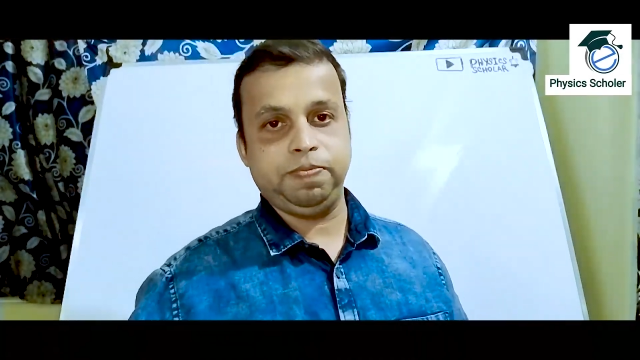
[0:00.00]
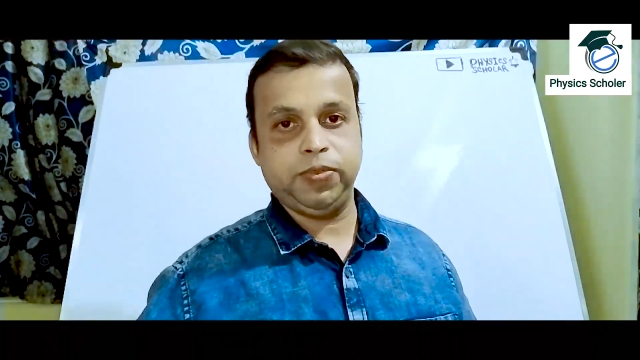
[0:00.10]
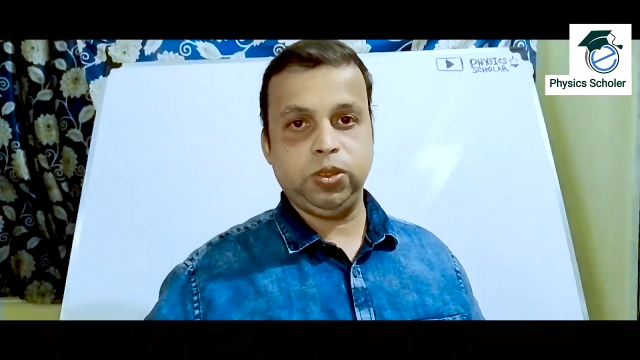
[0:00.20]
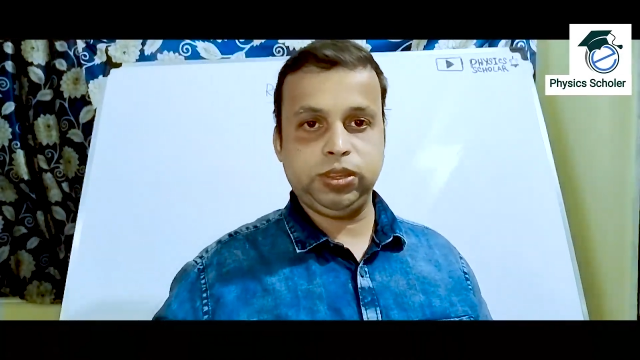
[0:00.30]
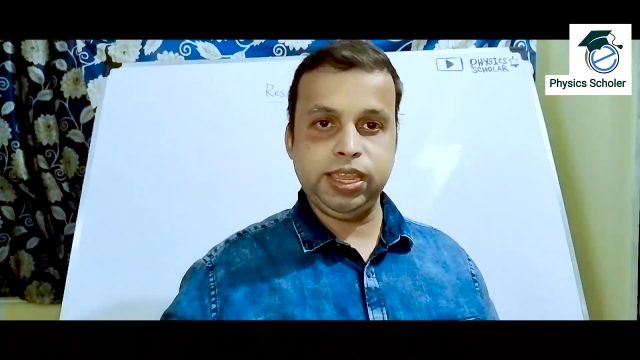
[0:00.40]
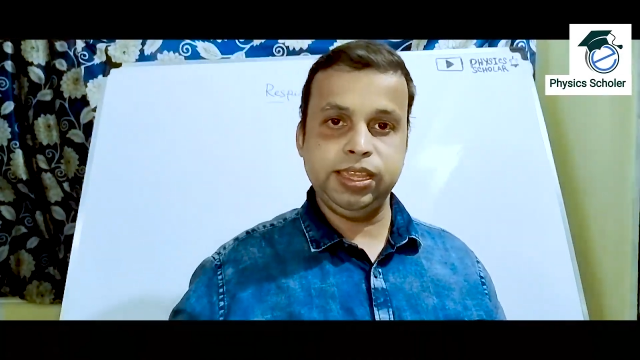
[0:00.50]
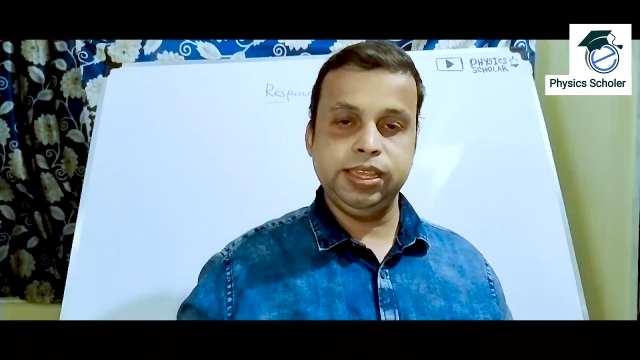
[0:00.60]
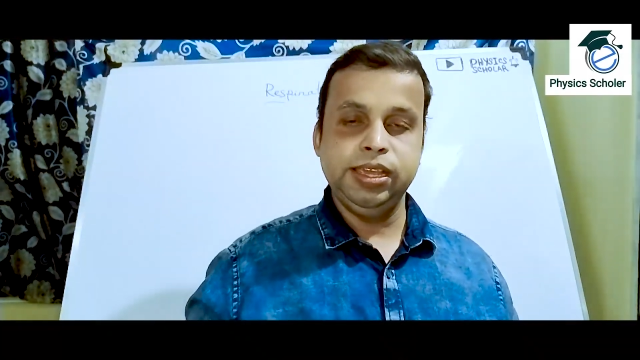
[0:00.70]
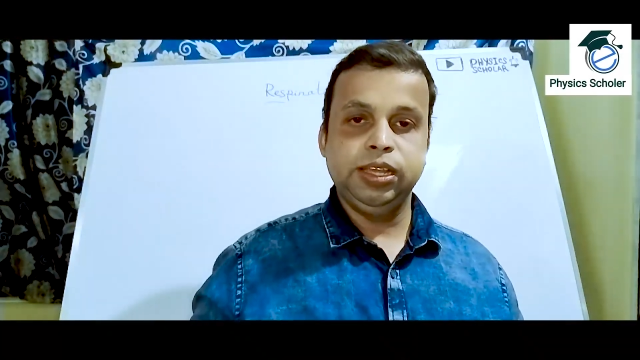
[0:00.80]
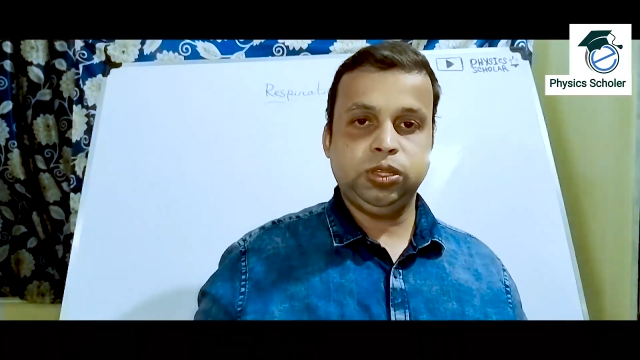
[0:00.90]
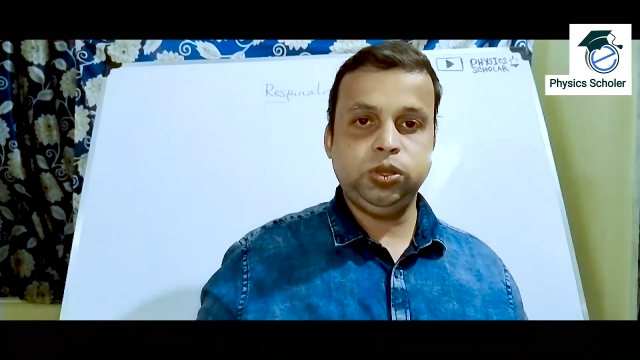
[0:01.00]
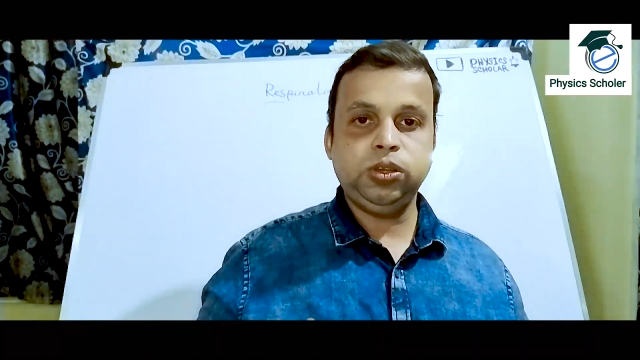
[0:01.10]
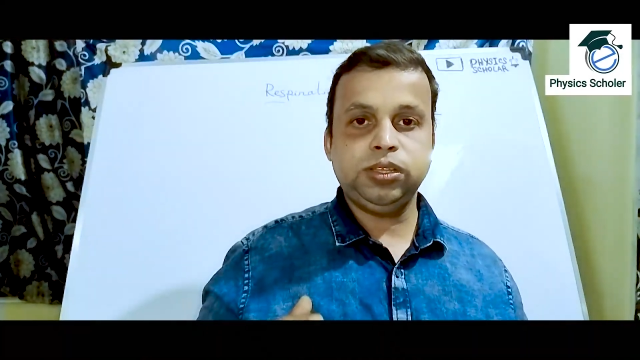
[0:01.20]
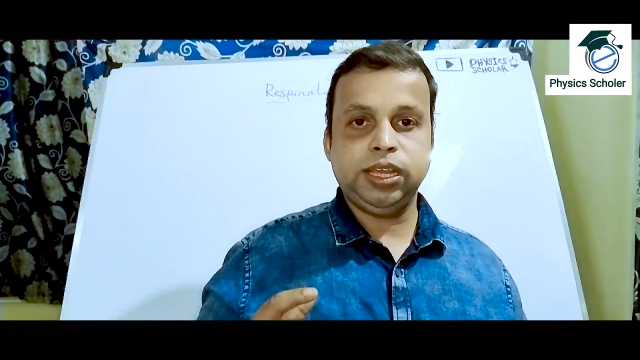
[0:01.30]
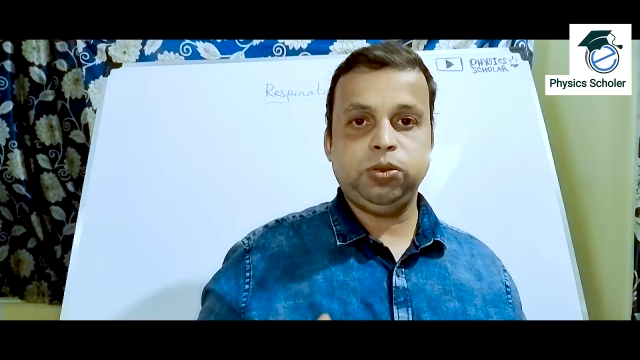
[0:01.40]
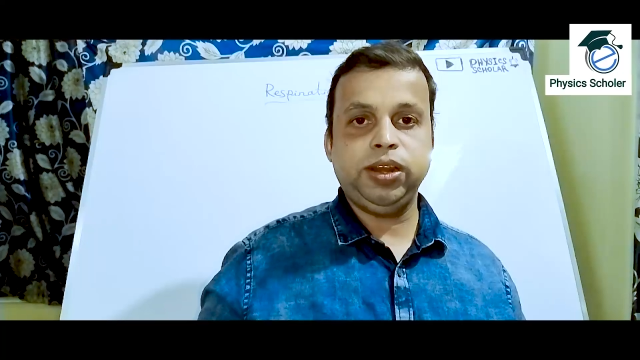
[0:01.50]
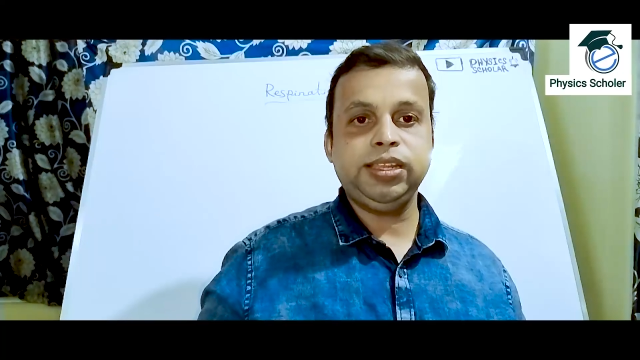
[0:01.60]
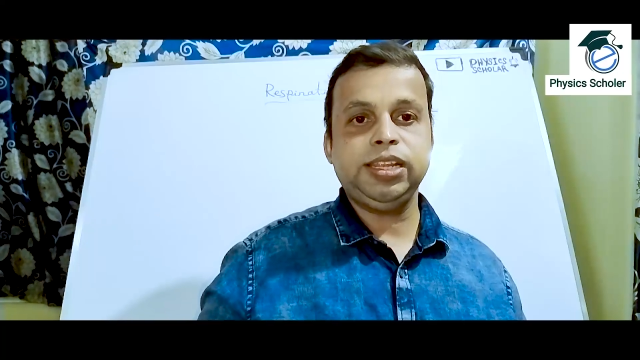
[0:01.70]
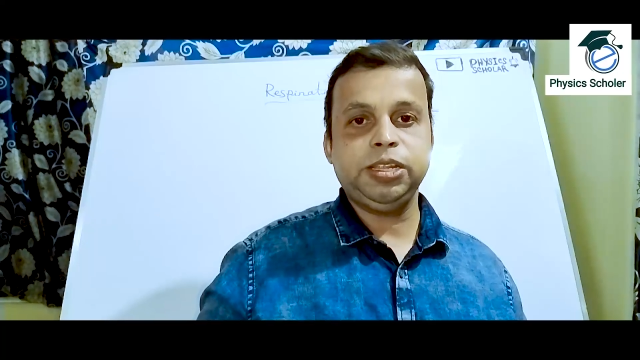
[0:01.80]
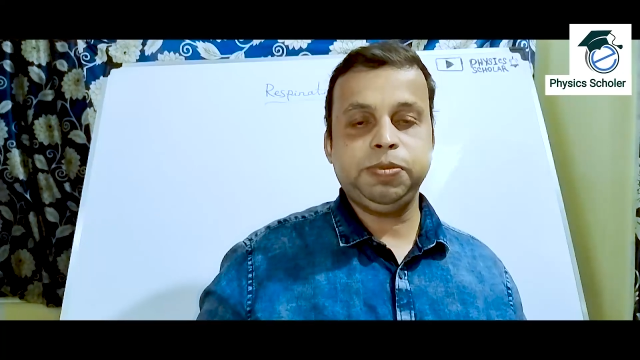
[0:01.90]
Okay, so the what is
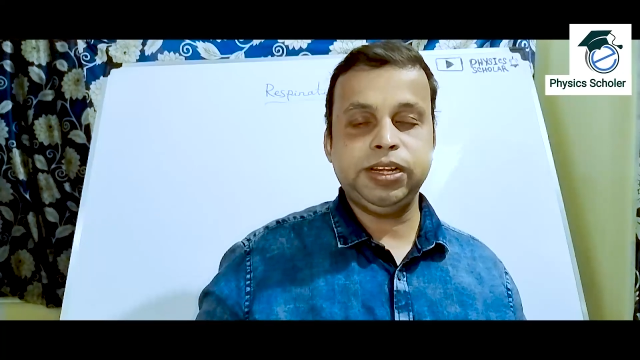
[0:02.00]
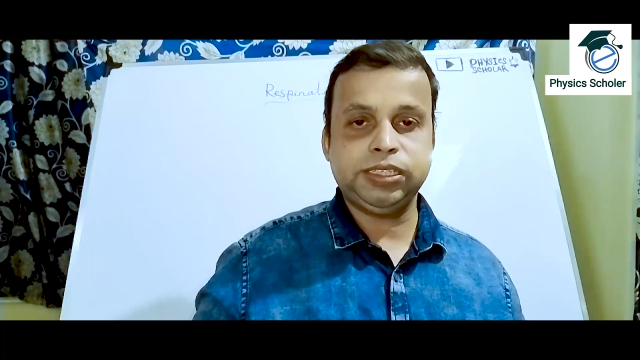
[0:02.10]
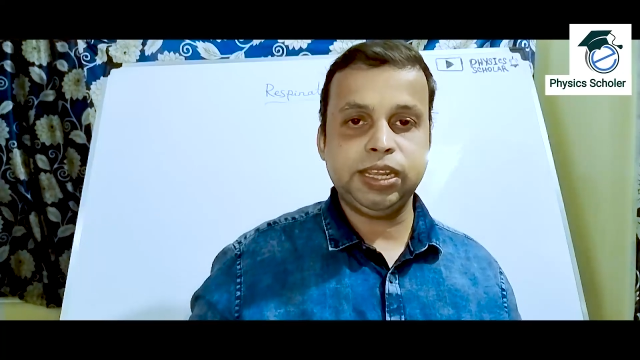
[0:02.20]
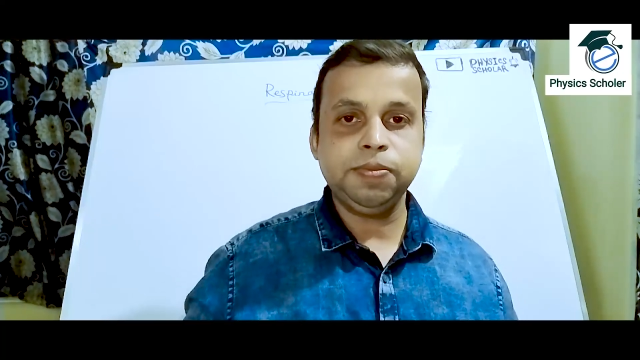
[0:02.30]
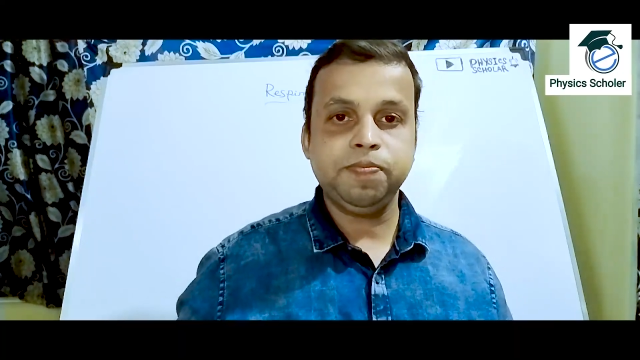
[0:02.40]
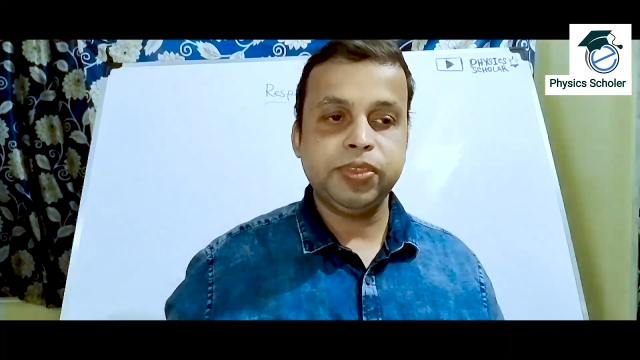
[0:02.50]
respiration?